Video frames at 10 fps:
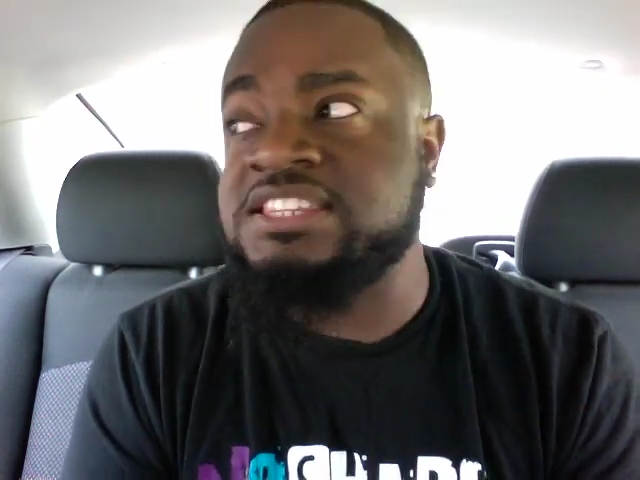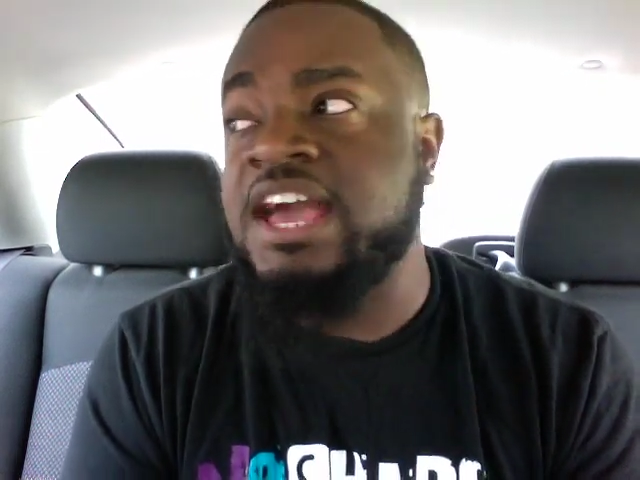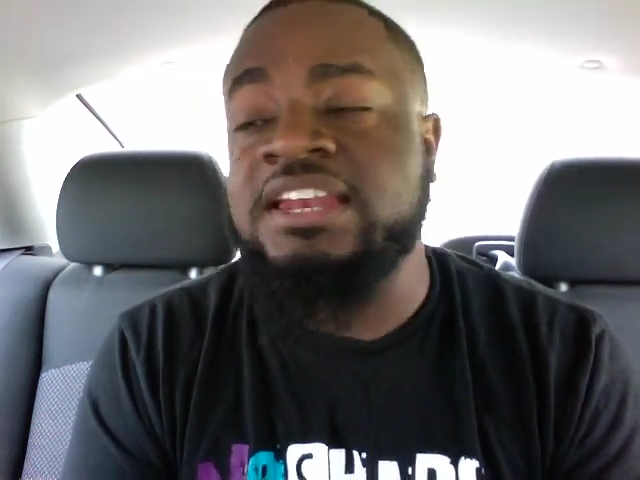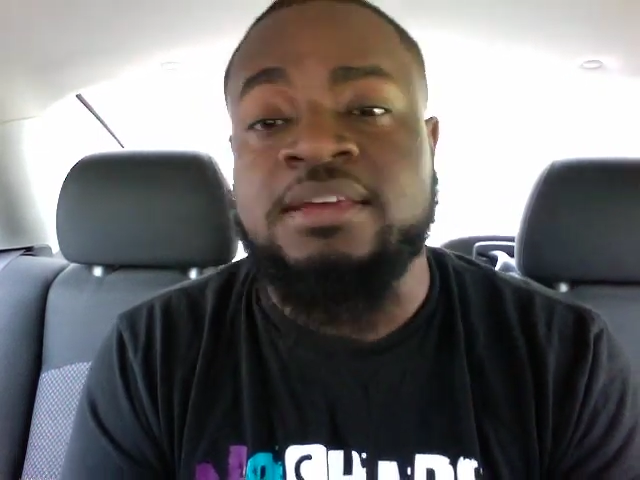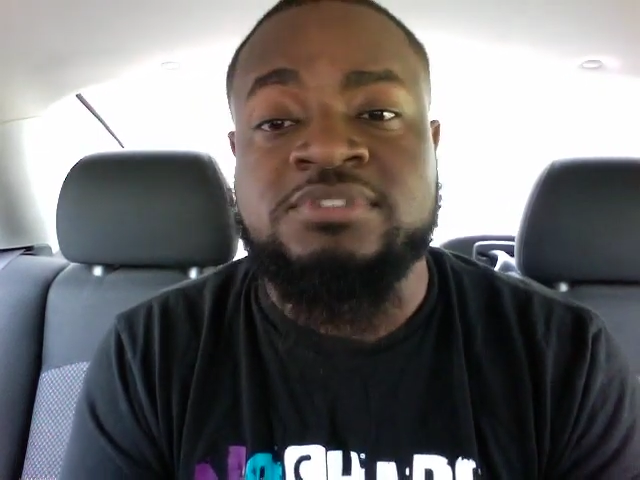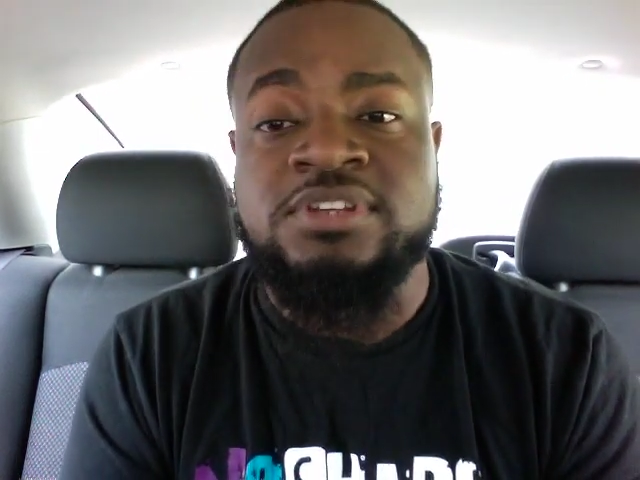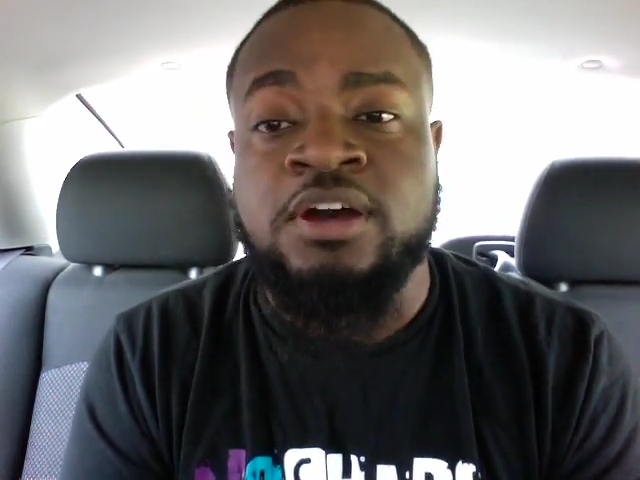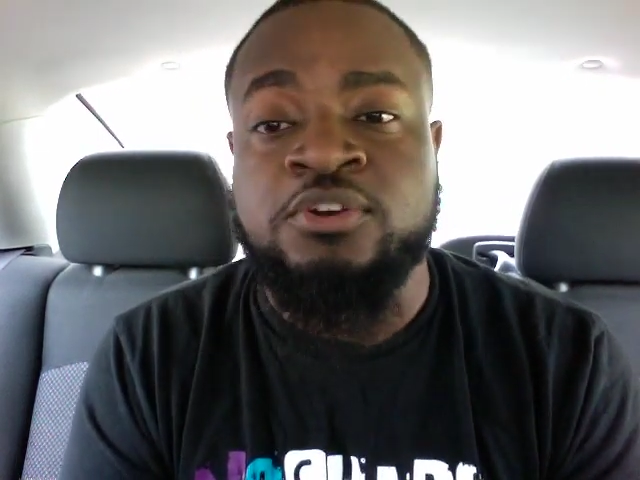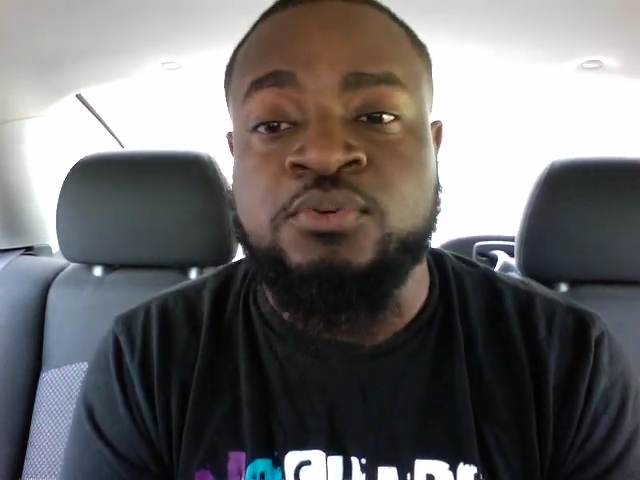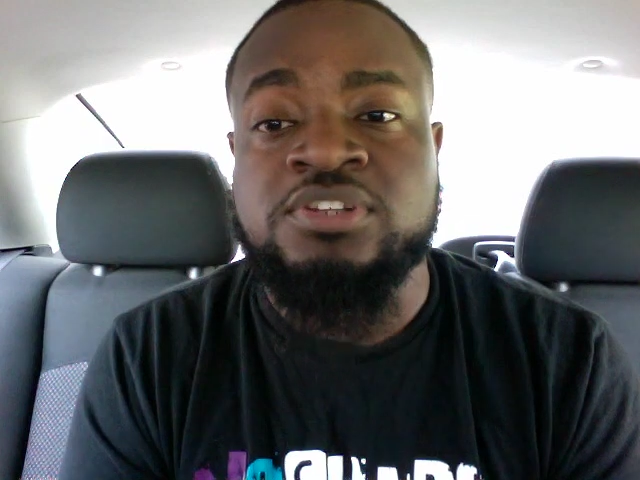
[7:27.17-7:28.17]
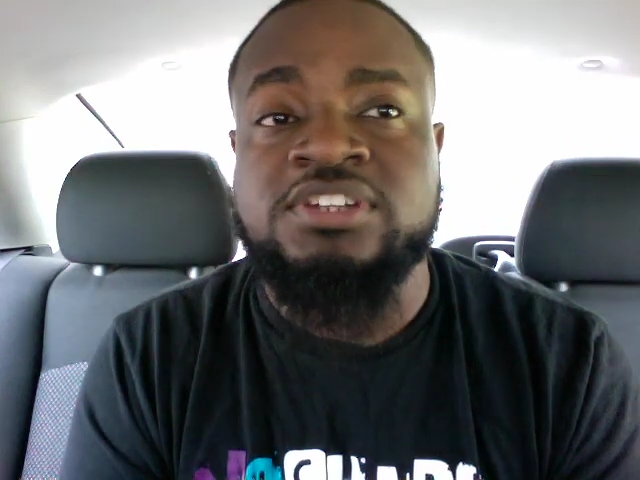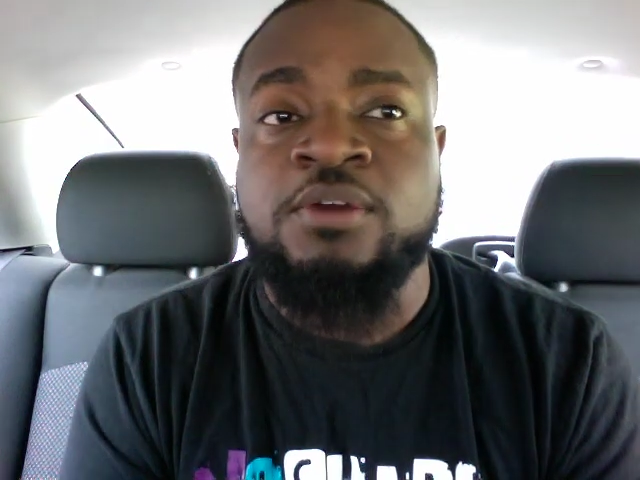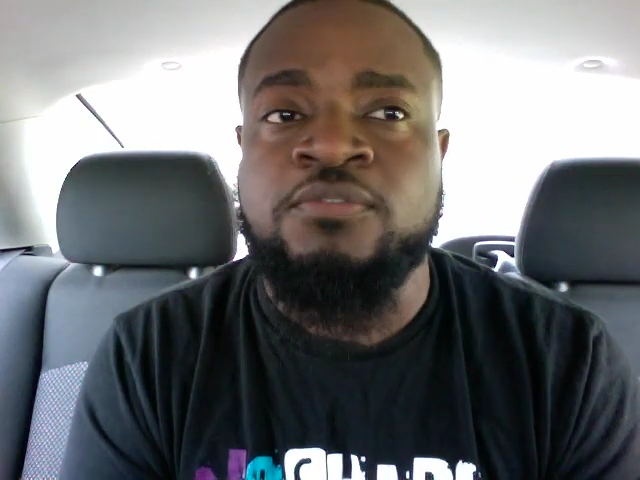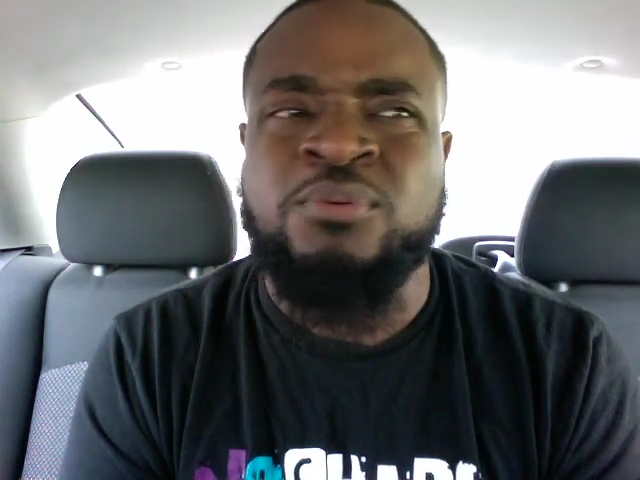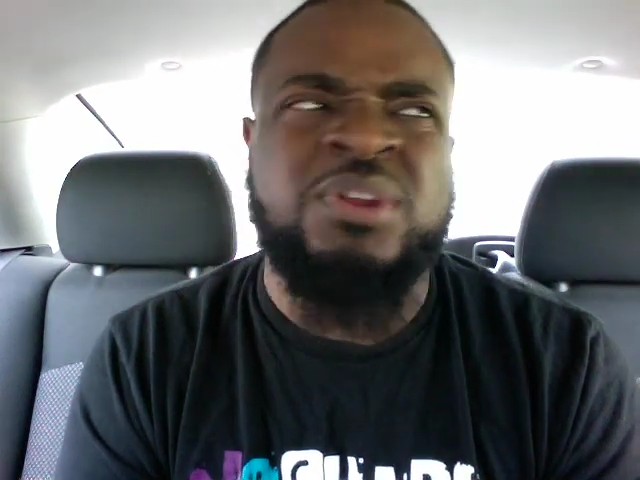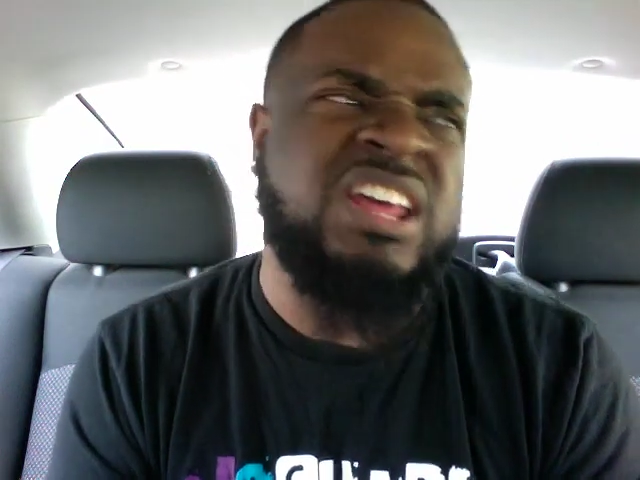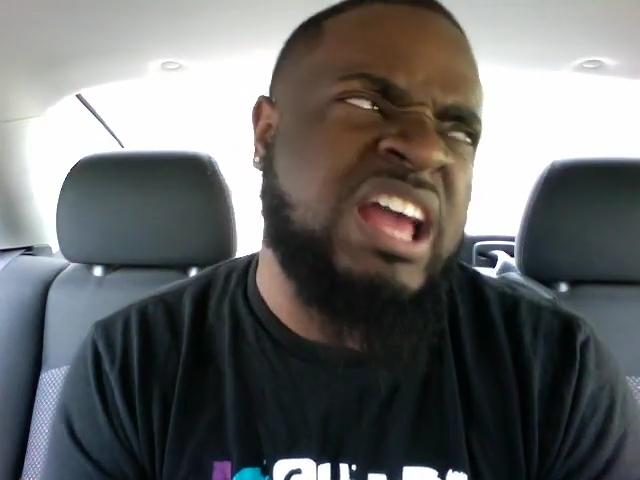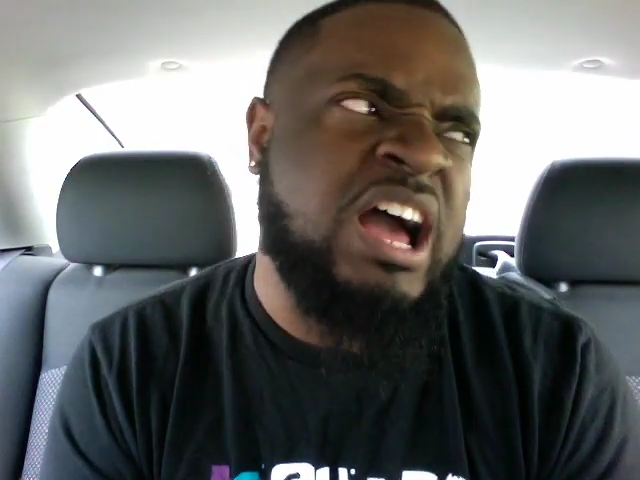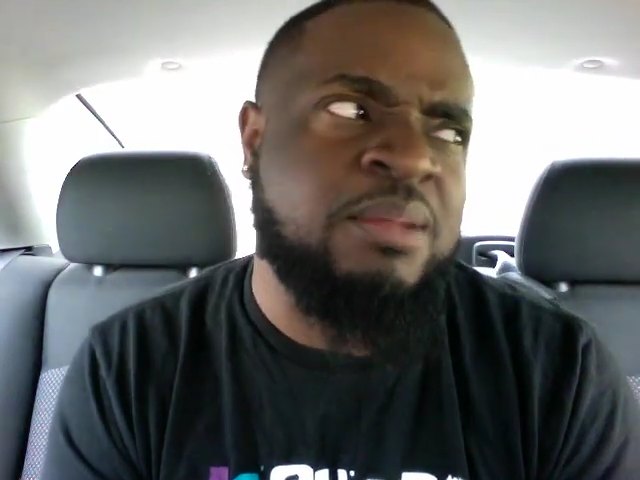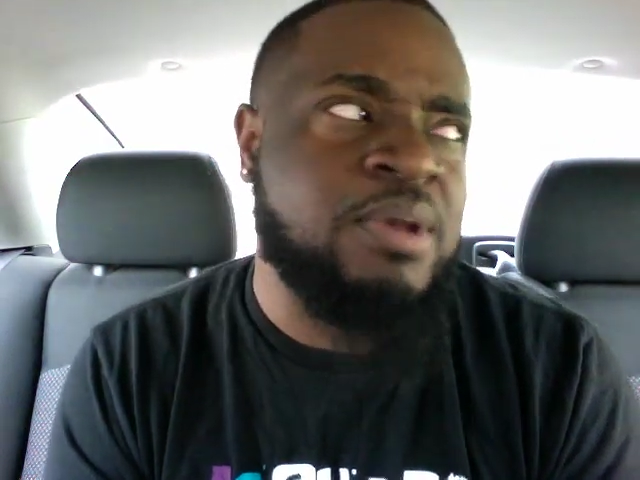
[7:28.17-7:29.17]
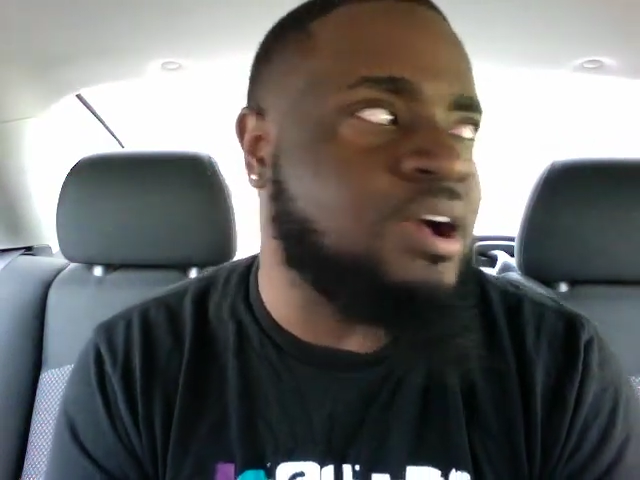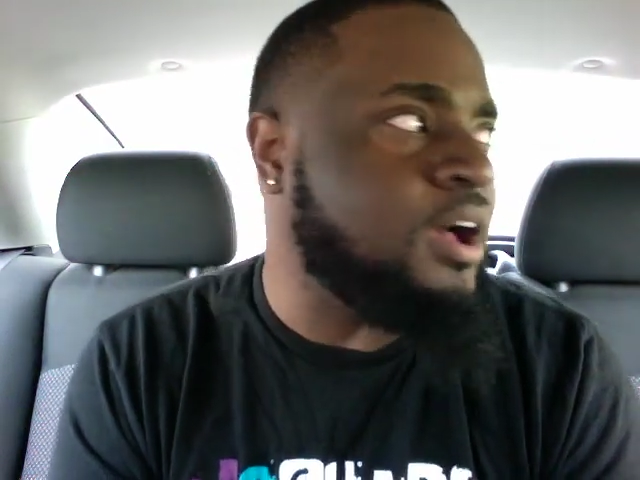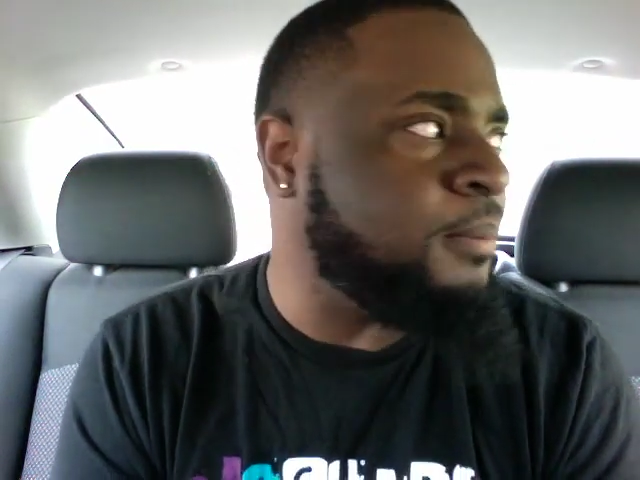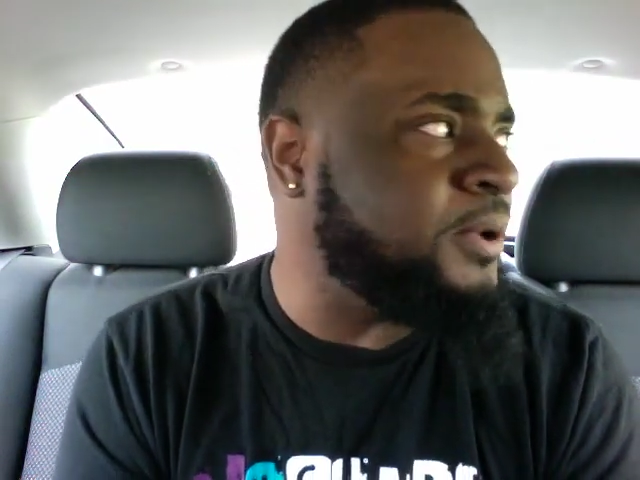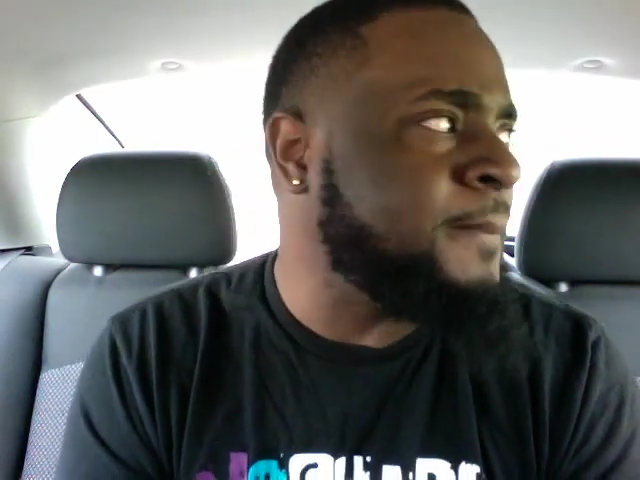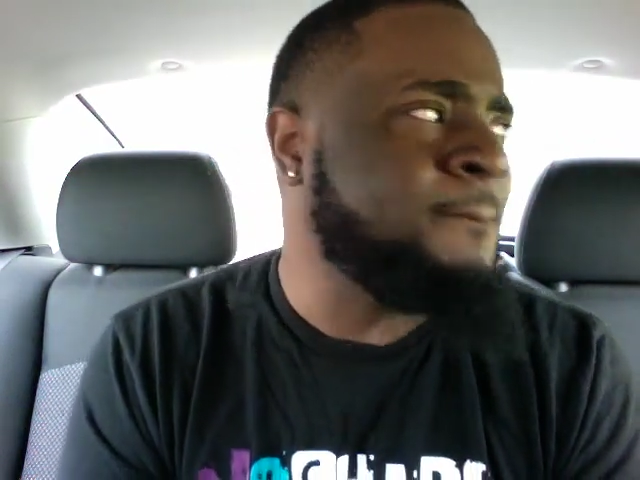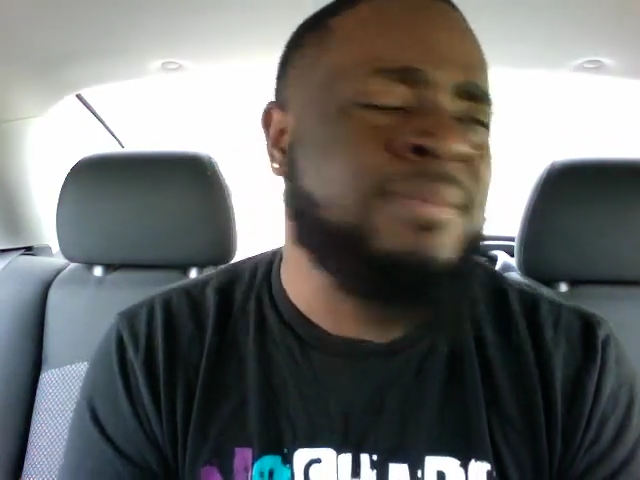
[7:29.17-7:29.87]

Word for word: goddamn sun doing this damn review. It ain't hot in my car, but